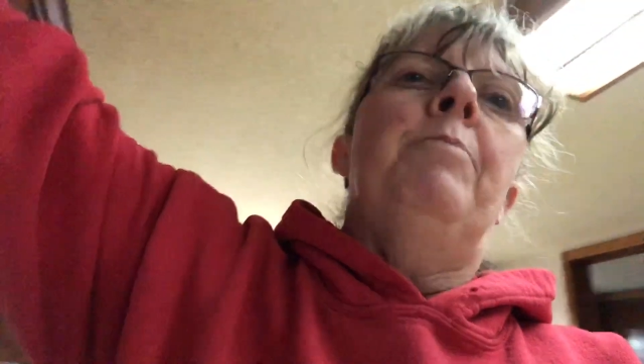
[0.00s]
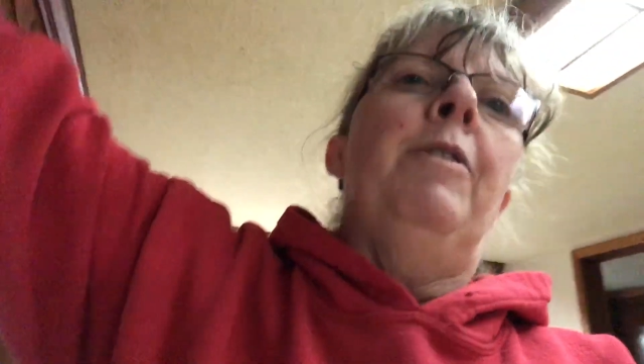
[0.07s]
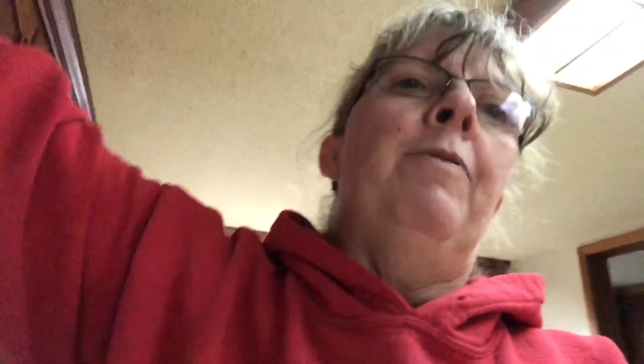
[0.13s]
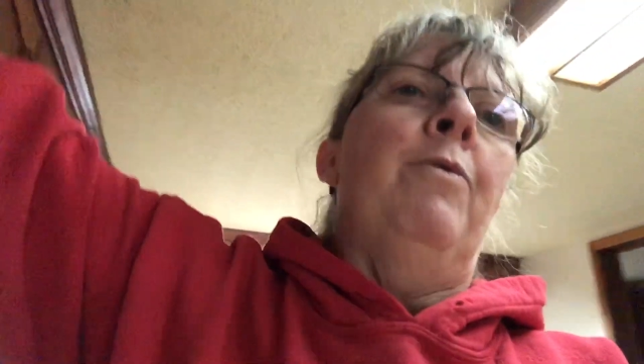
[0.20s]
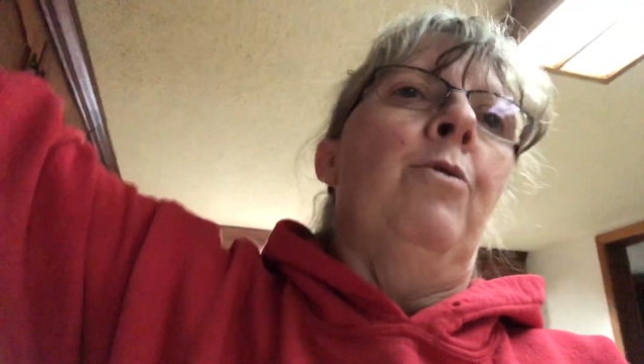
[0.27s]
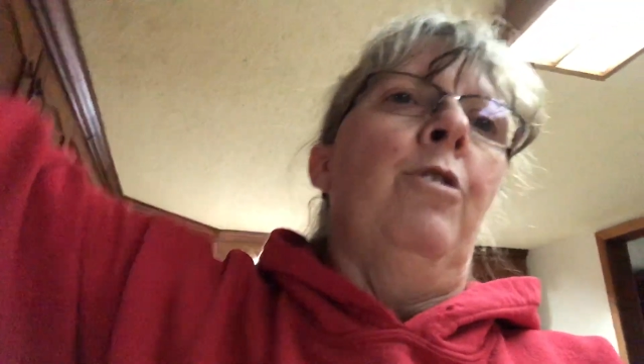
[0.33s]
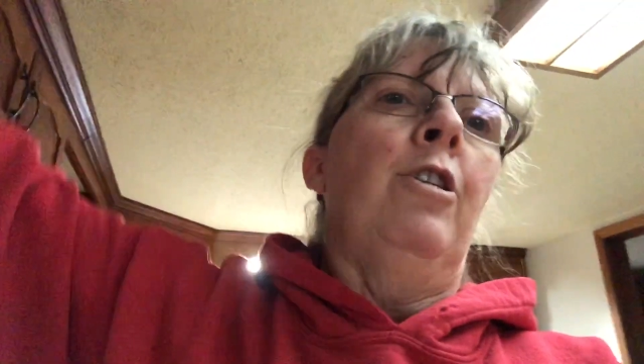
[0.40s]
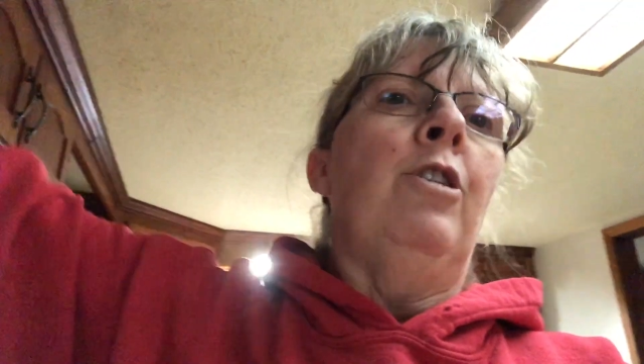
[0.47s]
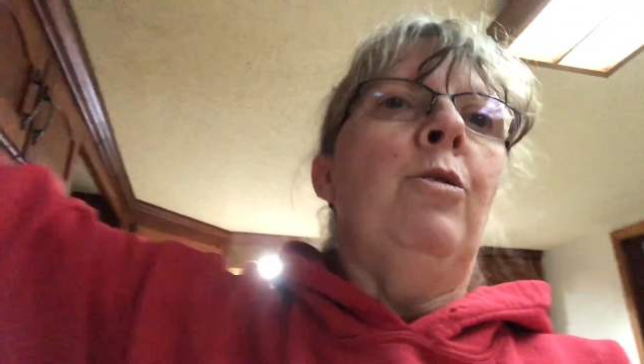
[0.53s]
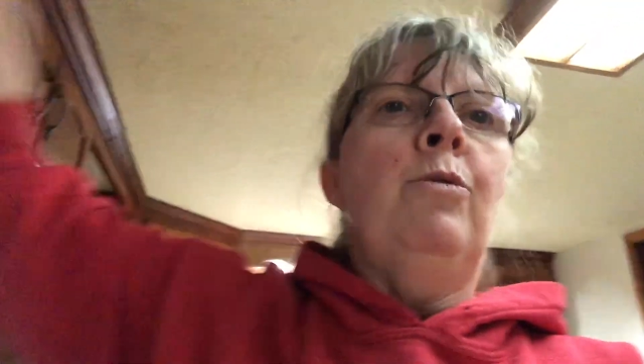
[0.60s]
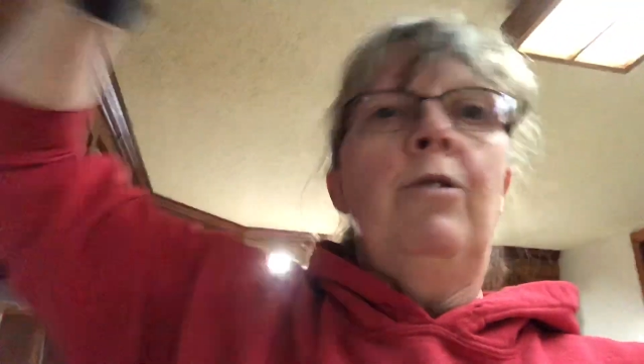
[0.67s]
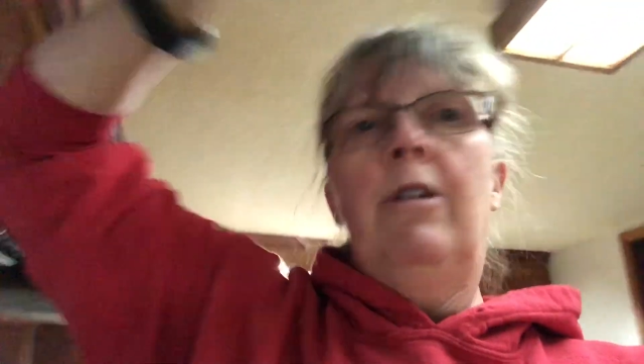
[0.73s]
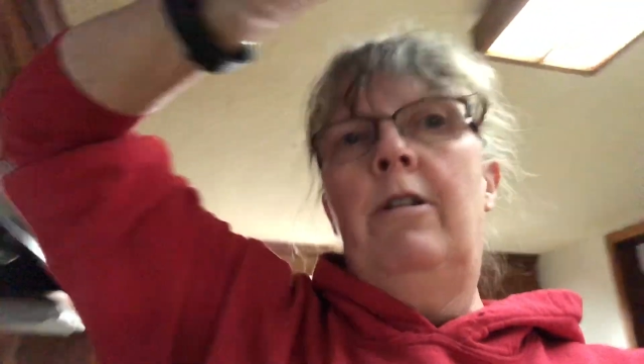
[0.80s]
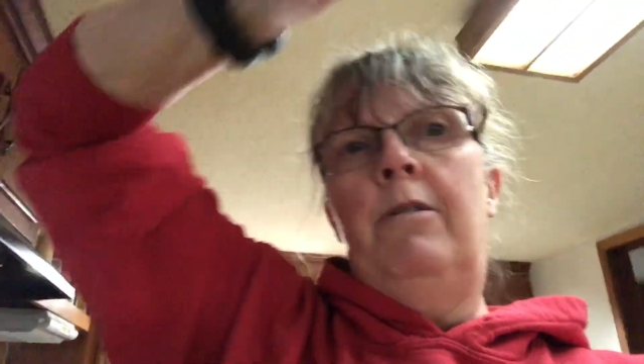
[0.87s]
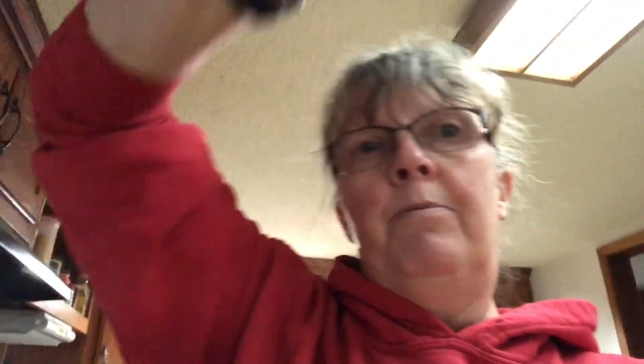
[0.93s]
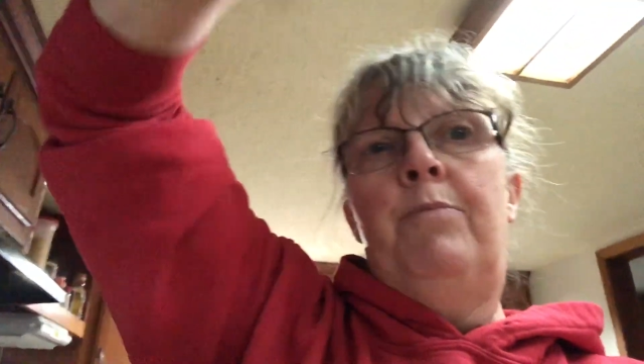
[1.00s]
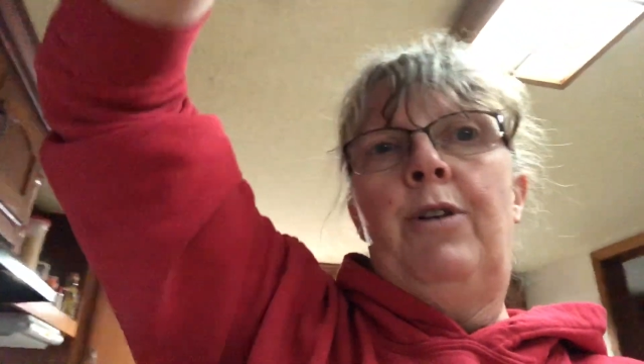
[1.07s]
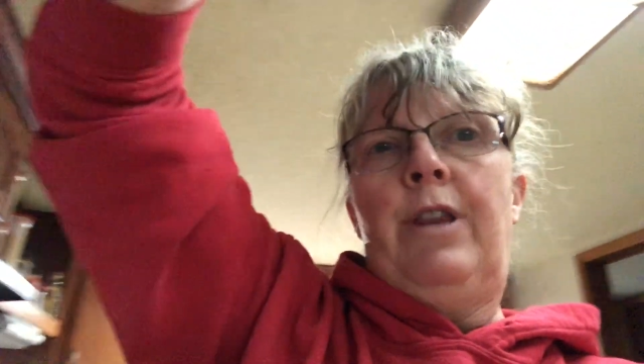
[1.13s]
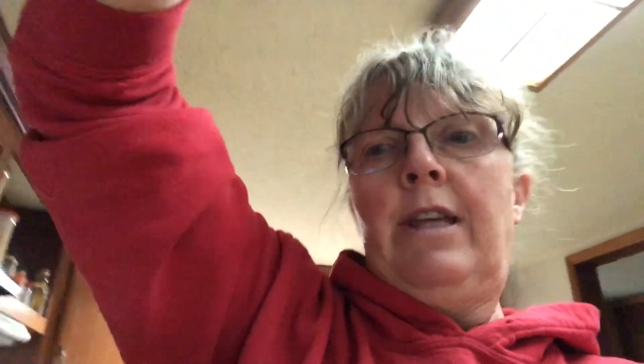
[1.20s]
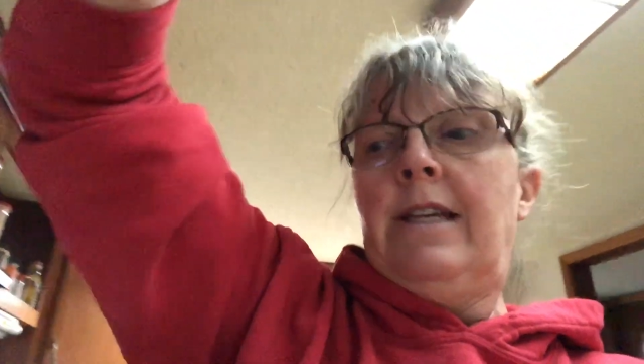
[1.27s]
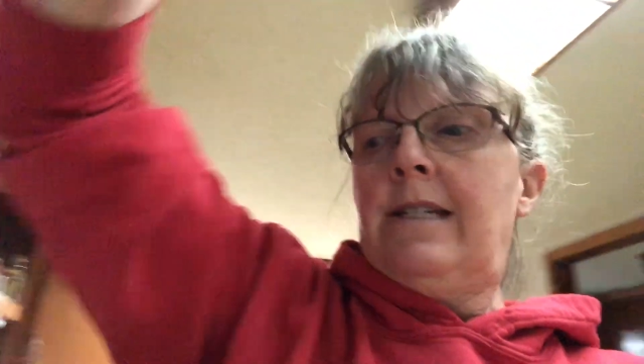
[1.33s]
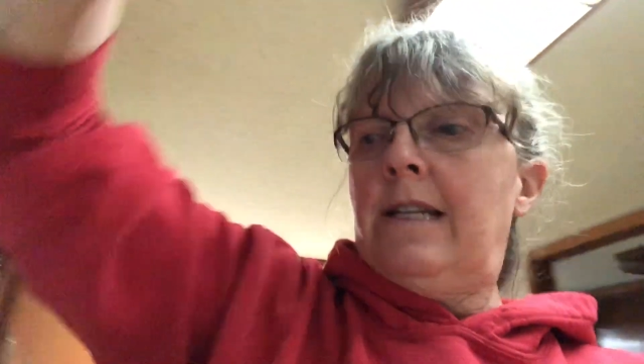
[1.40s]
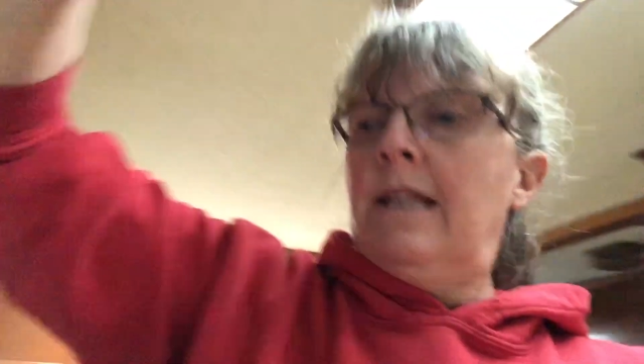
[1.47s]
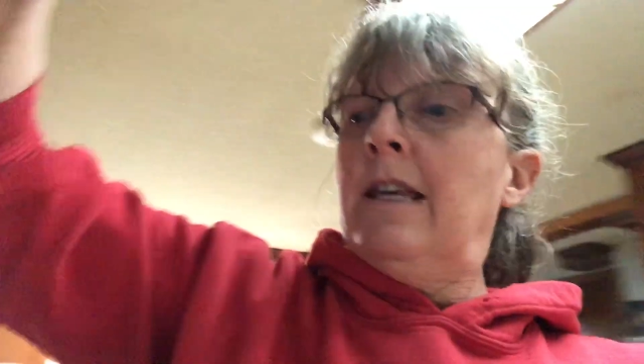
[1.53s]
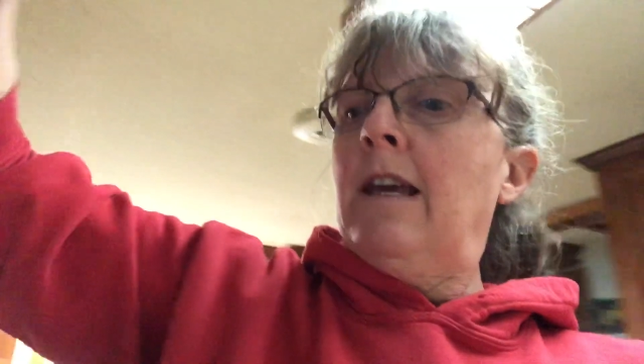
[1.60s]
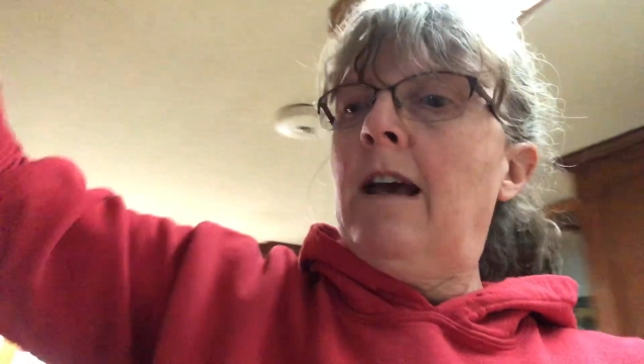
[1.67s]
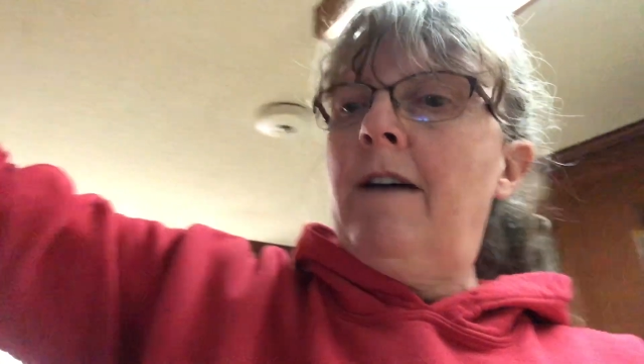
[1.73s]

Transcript: before you put these in the